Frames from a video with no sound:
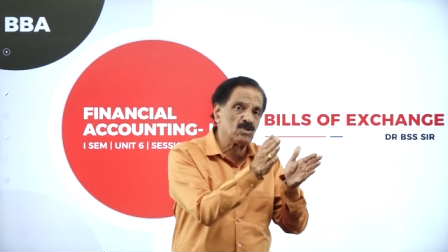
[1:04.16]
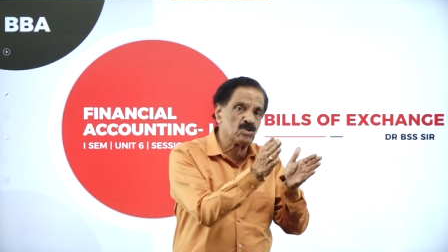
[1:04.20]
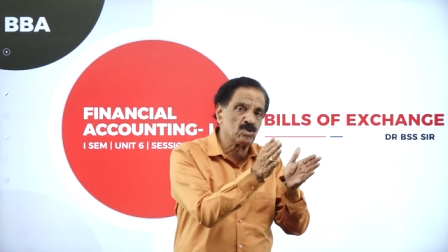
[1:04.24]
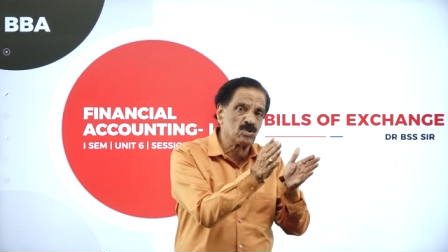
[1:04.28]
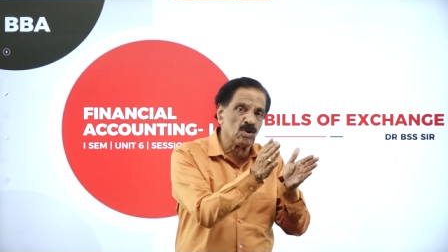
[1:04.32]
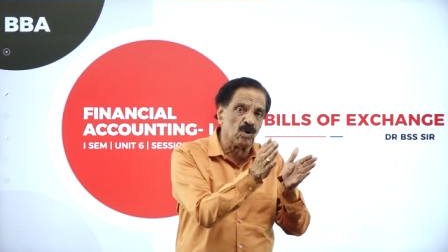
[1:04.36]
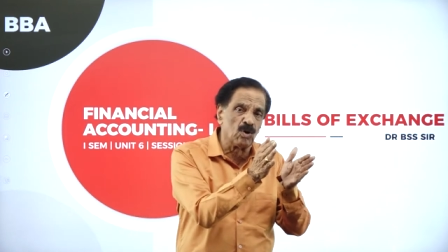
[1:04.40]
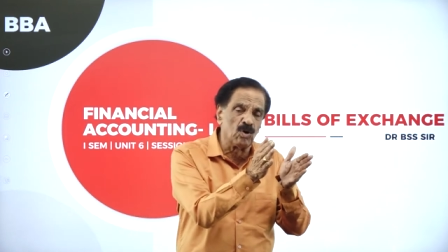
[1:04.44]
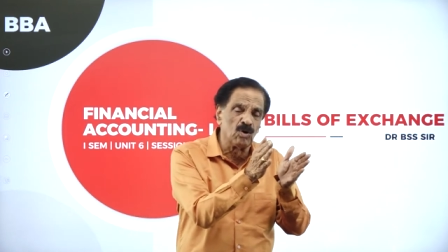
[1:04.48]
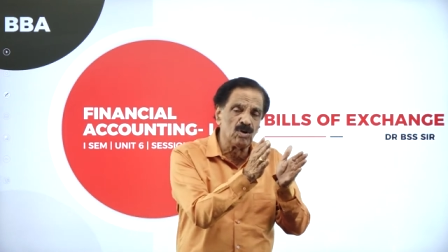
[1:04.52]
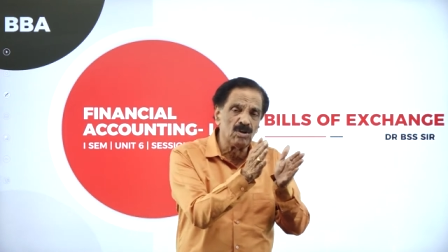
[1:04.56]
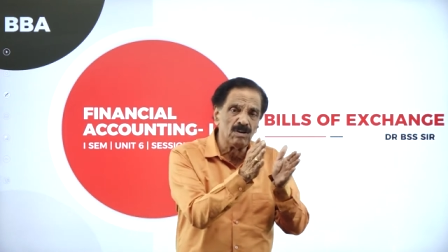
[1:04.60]

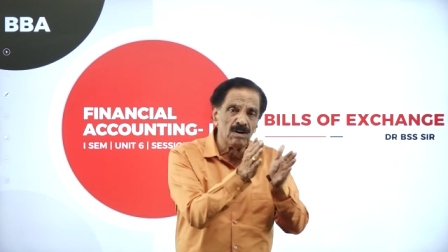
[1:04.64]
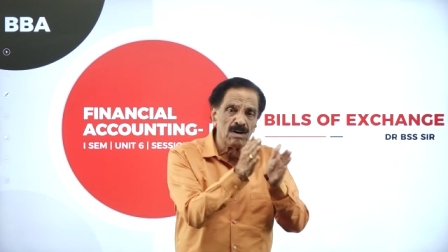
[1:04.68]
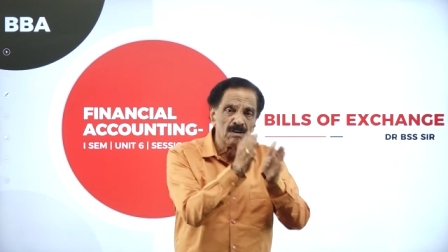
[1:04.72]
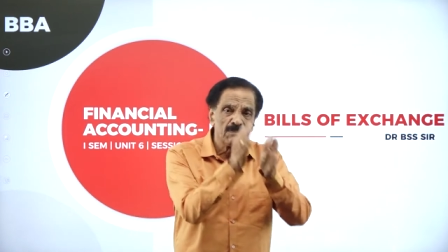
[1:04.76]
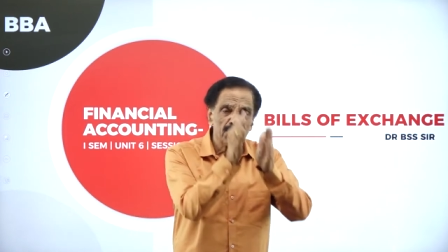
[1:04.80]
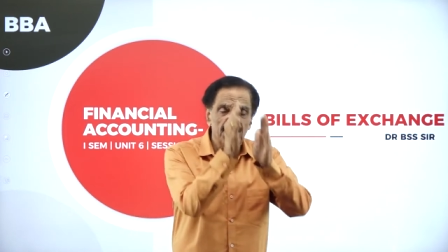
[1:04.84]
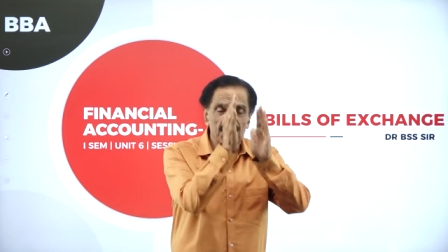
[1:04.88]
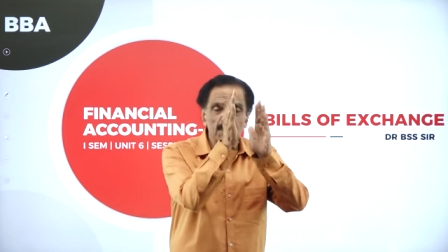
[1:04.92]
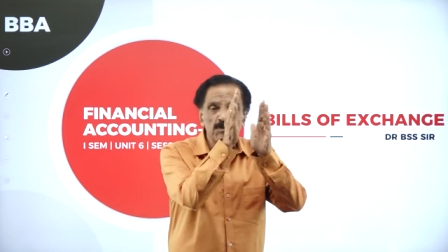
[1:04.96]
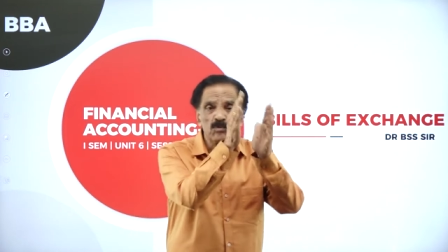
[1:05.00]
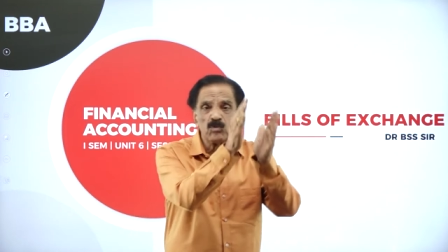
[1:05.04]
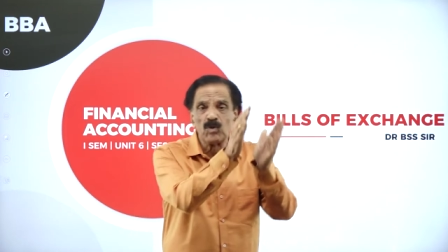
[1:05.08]
sold
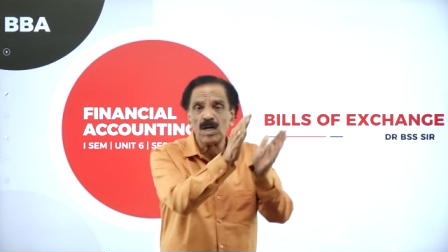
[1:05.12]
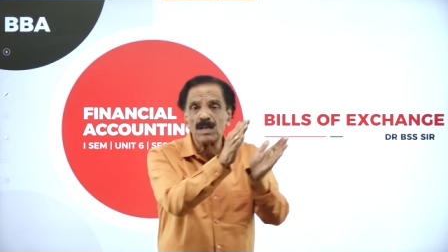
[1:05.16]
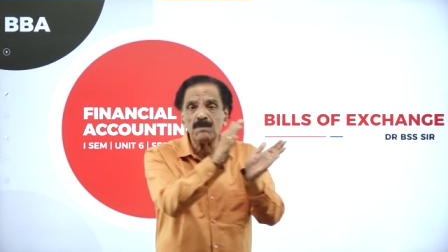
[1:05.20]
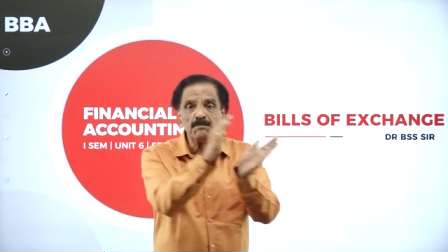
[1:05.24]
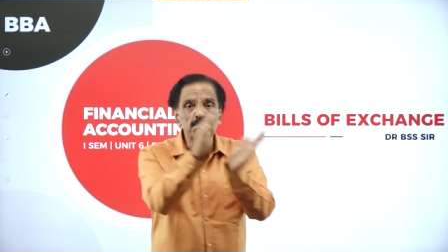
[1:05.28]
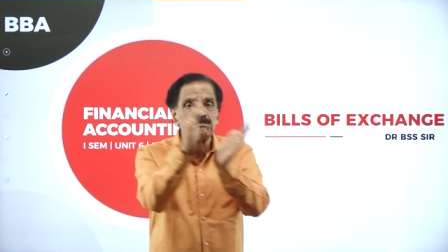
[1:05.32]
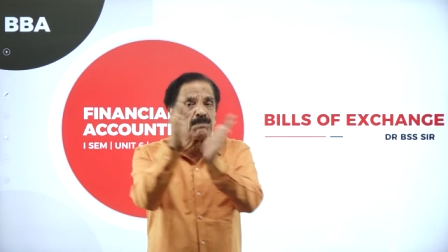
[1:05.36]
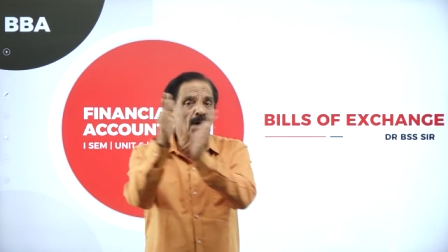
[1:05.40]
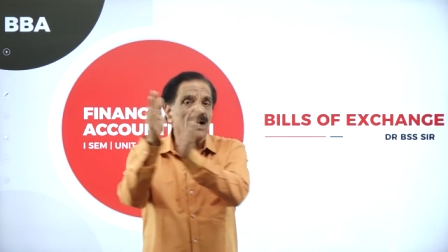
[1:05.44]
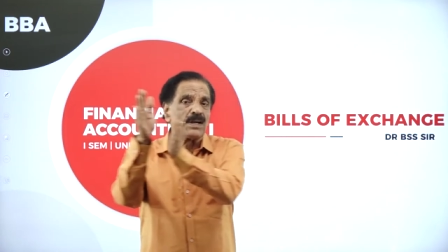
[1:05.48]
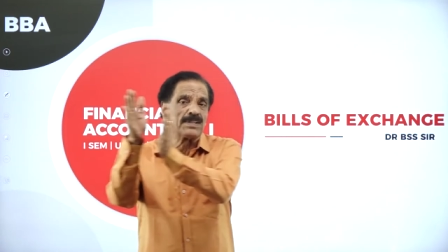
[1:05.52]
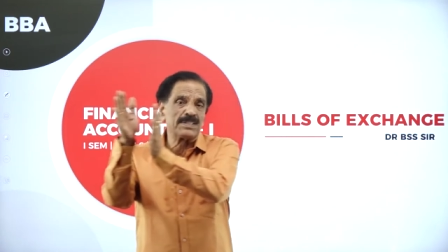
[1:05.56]
from
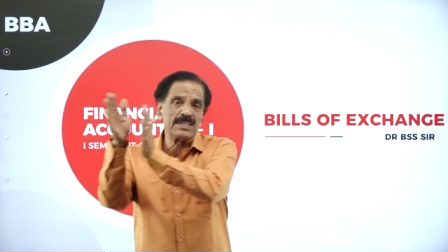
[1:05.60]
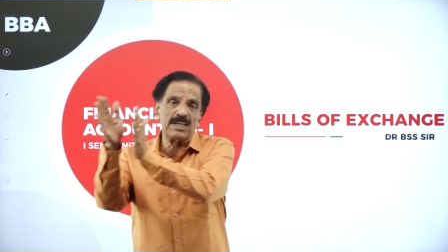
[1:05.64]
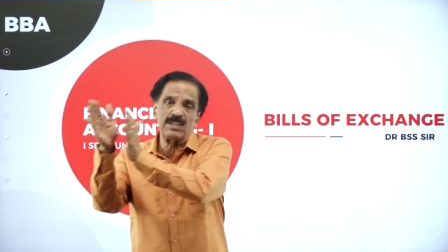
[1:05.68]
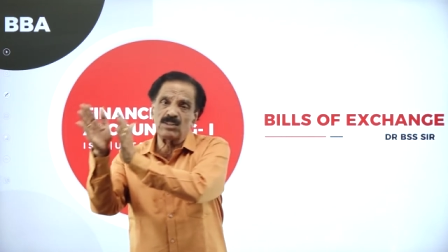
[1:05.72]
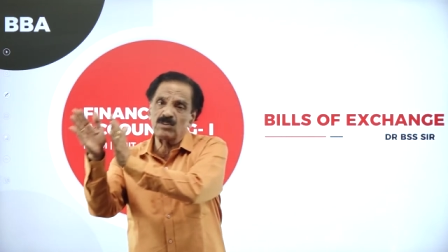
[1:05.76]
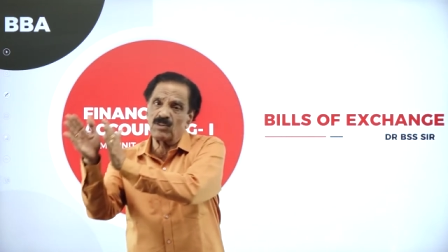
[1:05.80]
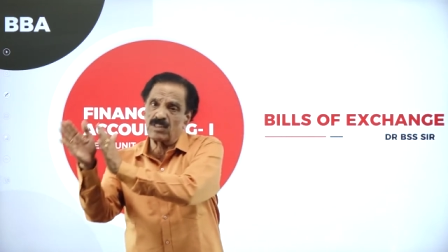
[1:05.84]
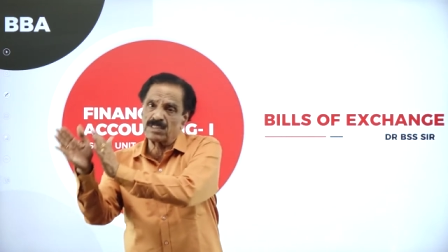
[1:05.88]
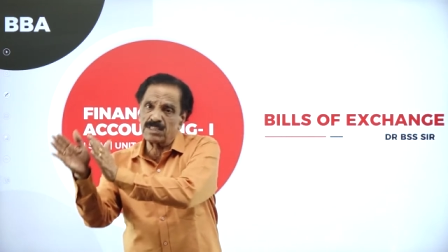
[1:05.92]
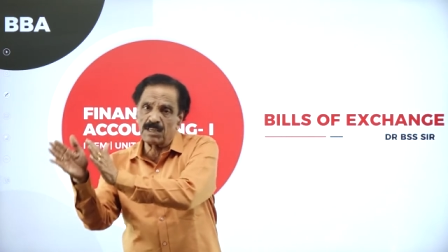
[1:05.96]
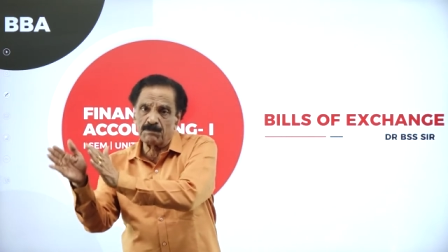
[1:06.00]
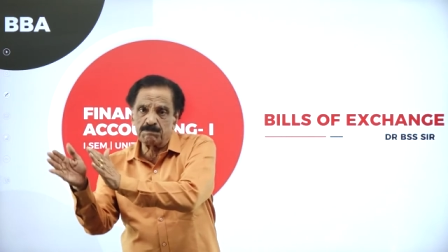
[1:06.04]
one party
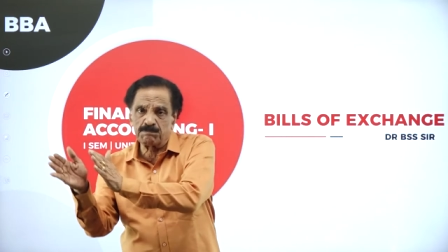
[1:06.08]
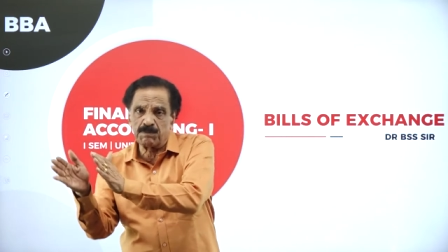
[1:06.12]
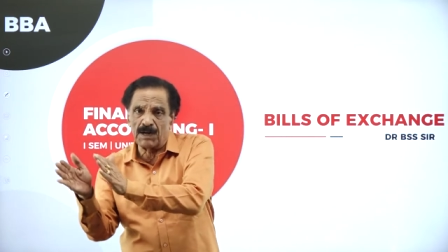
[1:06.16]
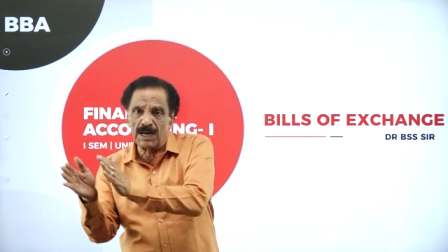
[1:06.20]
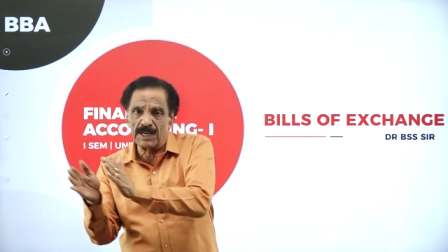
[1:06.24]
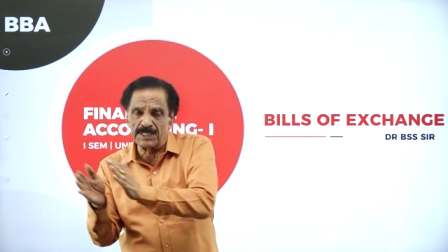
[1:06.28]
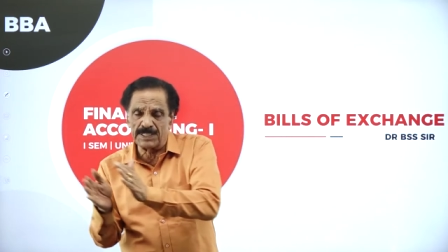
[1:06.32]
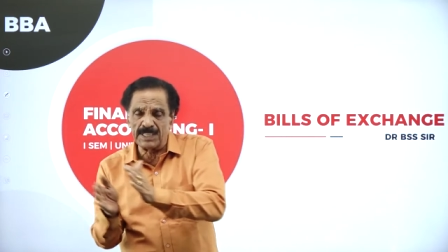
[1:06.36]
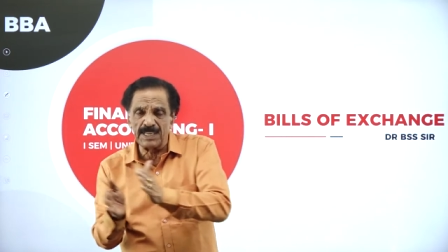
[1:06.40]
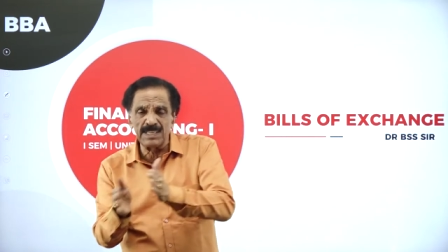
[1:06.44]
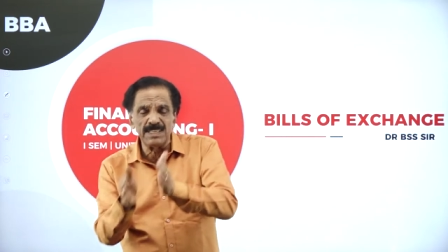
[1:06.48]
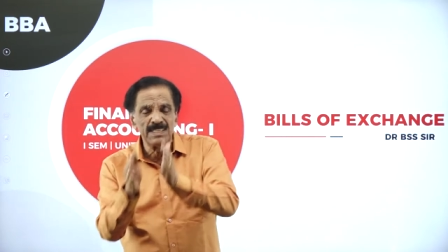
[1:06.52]
to other
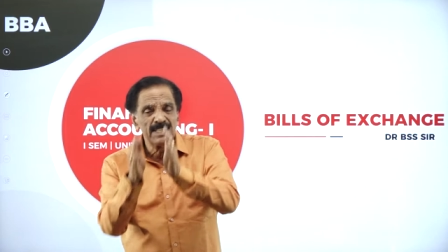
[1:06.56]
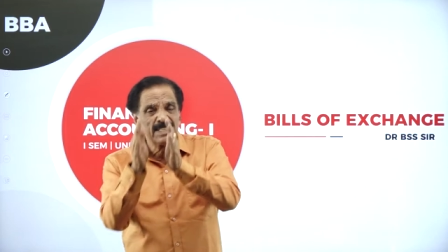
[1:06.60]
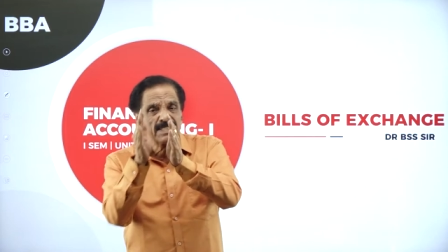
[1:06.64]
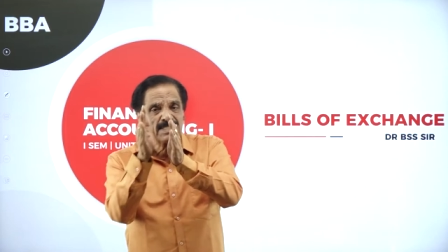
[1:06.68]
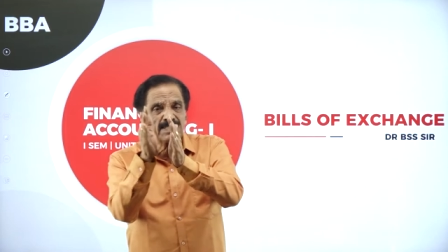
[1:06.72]
party,